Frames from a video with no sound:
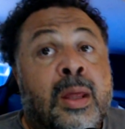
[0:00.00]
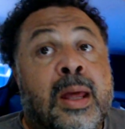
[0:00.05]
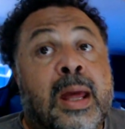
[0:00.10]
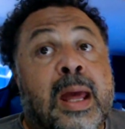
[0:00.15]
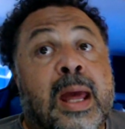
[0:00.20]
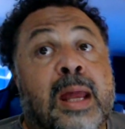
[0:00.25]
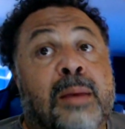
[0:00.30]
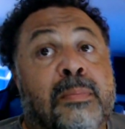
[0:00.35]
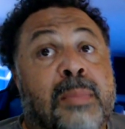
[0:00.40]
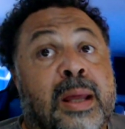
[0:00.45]

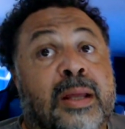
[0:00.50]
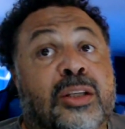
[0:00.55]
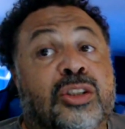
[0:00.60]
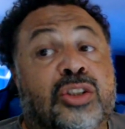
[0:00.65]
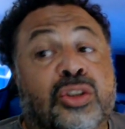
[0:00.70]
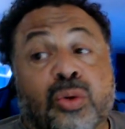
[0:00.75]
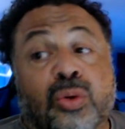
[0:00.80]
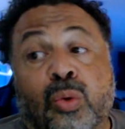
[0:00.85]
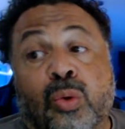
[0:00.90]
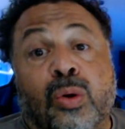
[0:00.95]
and make
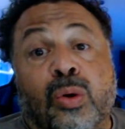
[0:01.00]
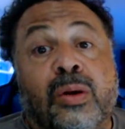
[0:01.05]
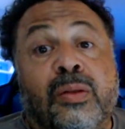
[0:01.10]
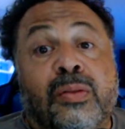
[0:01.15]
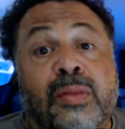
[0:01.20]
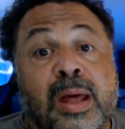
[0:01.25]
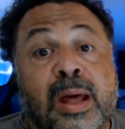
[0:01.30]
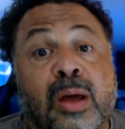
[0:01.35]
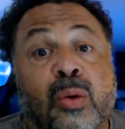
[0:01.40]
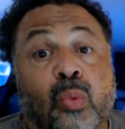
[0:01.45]
sure
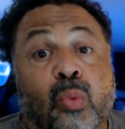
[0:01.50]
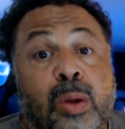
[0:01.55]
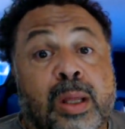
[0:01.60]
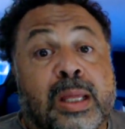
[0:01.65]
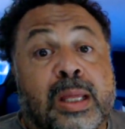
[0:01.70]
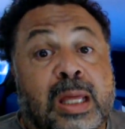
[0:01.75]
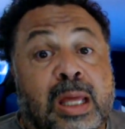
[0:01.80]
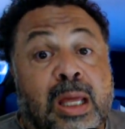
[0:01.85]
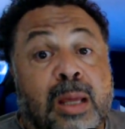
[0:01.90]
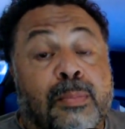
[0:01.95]
that we
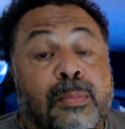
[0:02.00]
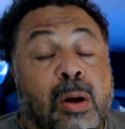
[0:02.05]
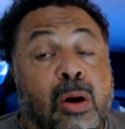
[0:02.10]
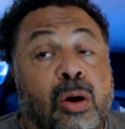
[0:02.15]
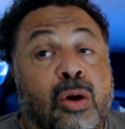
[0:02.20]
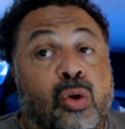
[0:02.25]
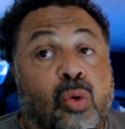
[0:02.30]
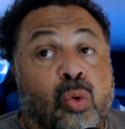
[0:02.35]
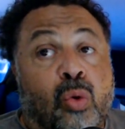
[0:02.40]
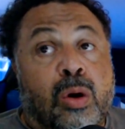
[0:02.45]
keep
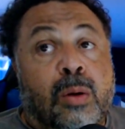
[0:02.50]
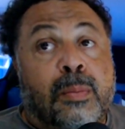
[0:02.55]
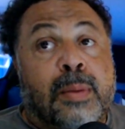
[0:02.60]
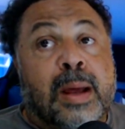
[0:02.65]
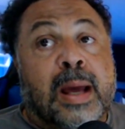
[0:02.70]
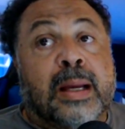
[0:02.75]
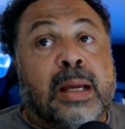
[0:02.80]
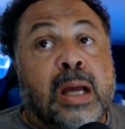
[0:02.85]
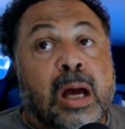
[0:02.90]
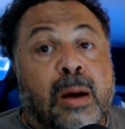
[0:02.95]
our
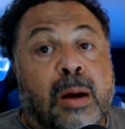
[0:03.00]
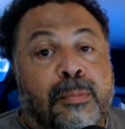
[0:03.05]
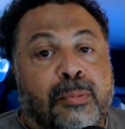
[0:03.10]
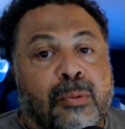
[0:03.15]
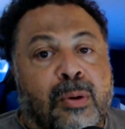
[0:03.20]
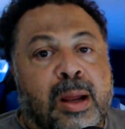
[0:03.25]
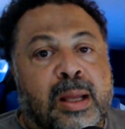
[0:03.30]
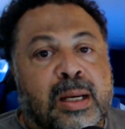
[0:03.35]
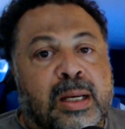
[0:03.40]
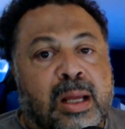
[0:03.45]
quarterback
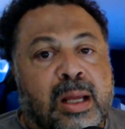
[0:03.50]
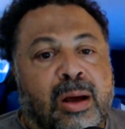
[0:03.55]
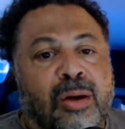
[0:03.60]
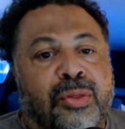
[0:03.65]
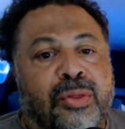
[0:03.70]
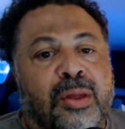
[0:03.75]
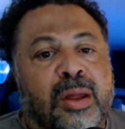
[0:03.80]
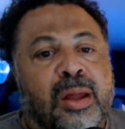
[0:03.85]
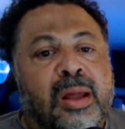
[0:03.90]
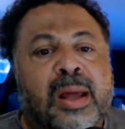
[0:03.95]
upright and
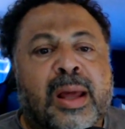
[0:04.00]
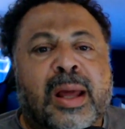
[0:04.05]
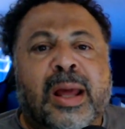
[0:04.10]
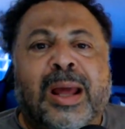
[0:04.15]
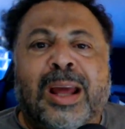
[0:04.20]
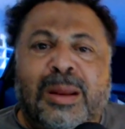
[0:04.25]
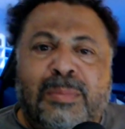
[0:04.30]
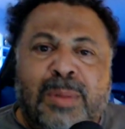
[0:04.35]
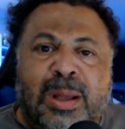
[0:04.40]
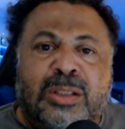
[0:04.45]
healthy
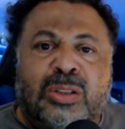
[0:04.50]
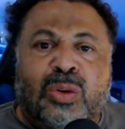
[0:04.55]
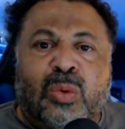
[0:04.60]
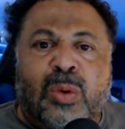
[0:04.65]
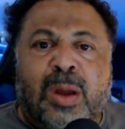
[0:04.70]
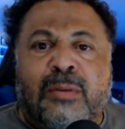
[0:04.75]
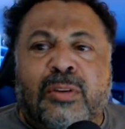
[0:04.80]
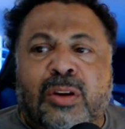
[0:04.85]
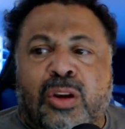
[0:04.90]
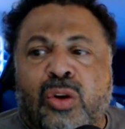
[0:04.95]
and make sure we
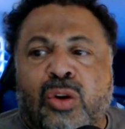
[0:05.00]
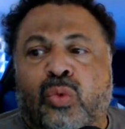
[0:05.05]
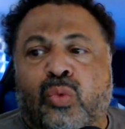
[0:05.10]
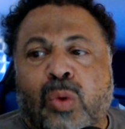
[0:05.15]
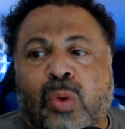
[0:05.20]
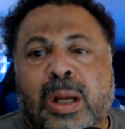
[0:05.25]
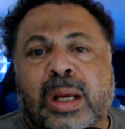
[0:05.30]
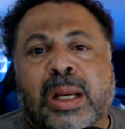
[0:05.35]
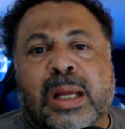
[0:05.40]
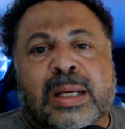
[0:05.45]
have a good
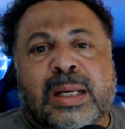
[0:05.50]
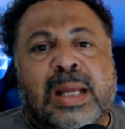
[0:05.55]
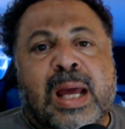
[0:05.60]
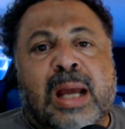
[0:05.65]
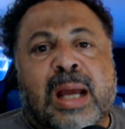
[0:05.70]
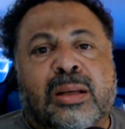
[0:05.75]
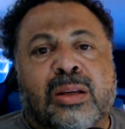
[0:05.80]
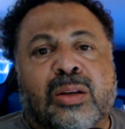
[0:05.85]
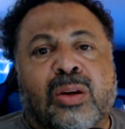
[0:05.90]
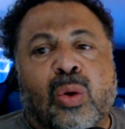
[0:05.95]
running
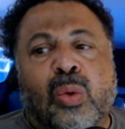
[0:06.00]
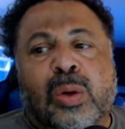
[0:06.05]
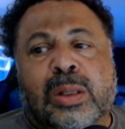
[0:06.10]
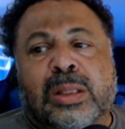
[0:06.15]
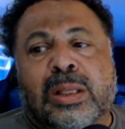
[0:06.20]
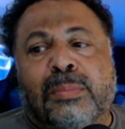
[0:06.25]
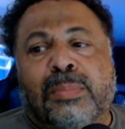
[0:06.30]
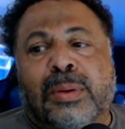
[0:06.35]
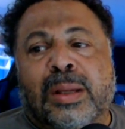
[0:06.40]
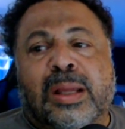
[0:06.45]
attack to go with
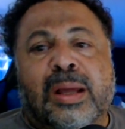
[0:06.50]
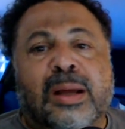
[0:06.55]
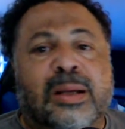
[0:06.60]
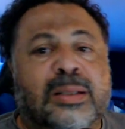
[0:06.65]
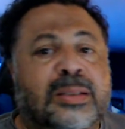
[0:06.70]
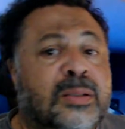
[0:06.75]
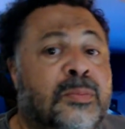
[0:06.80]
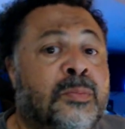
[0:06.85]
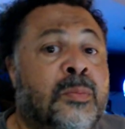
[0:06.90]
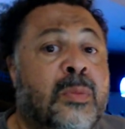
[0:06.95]
it,
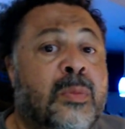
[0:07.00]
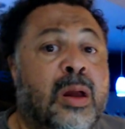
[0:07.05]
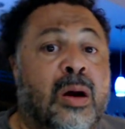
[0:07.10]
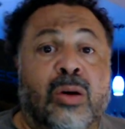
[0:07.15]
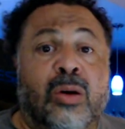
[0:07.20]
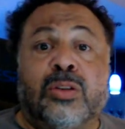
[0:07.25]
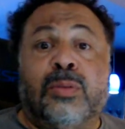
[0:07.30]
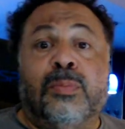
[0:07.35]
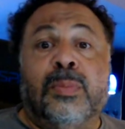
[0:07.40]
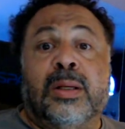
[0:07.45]
because
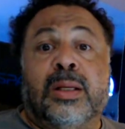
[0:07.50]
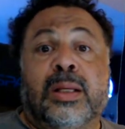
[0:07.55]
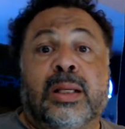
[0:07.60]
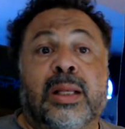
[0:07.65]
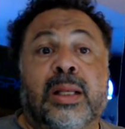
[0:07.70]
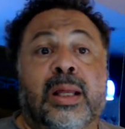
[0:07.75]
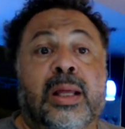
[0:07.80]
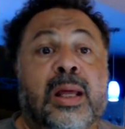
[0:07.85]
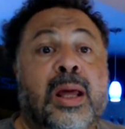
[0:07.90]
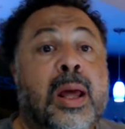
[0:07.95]

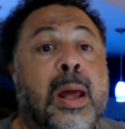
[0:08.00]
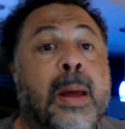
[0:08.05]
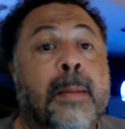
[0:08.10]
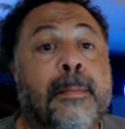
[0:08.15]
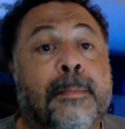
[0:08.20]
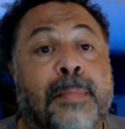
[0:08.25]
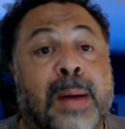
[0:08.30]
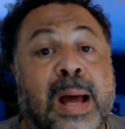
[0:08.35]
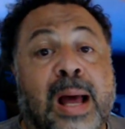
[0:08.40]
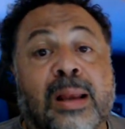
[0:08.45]
ultimately
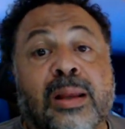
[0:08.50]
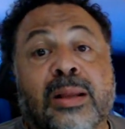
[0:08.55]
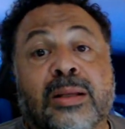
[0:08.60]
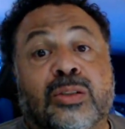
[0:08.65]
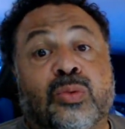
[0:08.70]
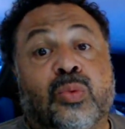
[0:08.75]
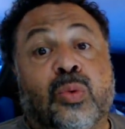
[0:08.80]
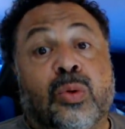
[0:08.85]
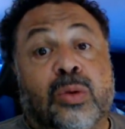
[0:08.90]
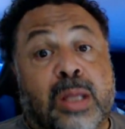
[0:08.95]

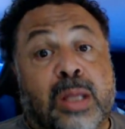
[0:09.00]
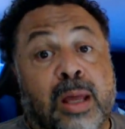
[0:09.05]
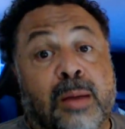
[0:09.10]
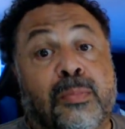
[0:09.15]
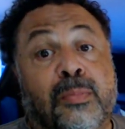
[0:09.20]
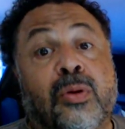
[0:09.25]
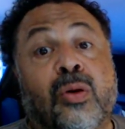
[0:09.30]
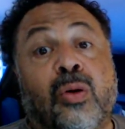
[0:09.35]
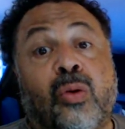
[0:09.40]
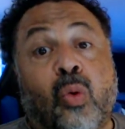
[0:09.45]
balance will
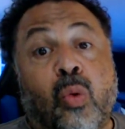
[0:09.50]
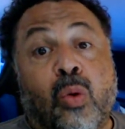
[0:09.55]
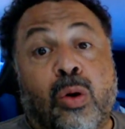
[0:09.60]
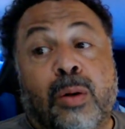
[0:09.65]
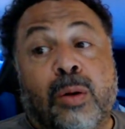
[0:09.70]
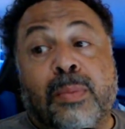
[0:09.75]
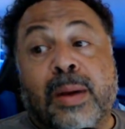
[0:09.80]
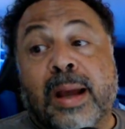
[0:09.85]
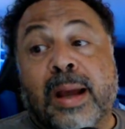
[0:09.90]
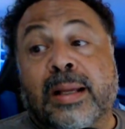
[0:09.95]
keep your
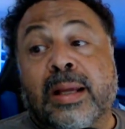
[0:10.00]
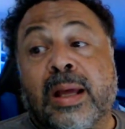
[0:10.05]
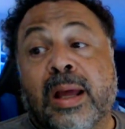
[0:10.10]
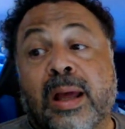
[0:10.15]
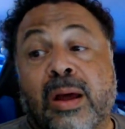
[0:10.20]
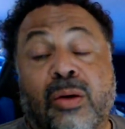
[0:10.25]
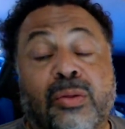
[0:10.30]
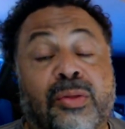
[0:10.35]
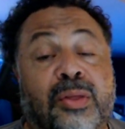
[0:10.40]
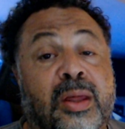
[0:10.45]
quarterback
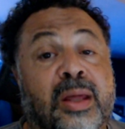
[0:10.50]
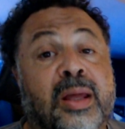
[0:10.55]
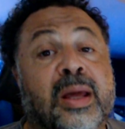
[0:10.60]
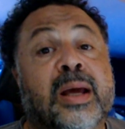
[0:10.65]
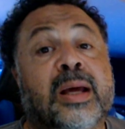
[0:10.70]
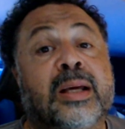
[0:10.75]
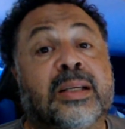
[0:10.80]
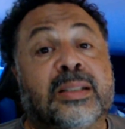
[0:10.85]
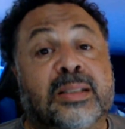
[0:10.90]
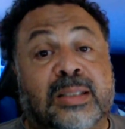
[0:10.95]
healthy,
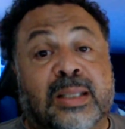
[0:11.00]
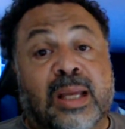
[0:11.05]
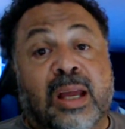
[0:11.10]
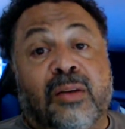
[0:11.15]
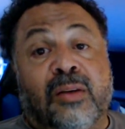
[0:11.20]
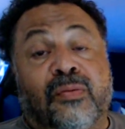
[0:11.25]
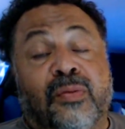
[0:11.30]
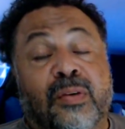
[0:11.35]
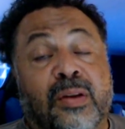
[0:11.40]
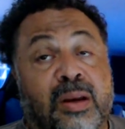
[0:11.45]

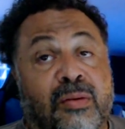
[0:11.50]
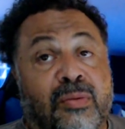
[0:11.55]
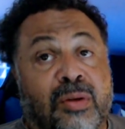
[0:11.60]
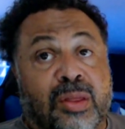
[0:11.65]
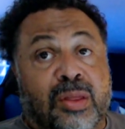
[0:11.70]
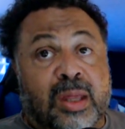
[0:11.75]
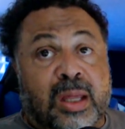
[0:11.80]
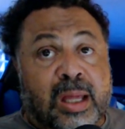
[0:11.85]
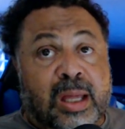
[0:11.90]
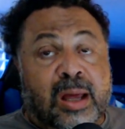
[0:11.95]
safe, and
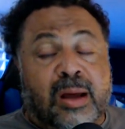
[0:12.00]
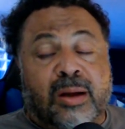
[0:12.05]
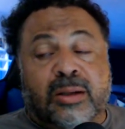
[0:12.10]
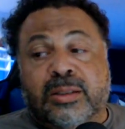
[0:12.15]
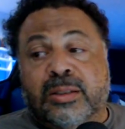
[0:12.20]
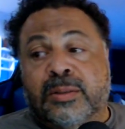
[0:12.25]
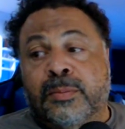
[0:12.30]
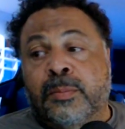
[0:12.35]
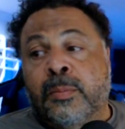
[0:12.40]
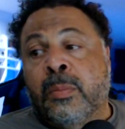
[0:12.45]
everything else.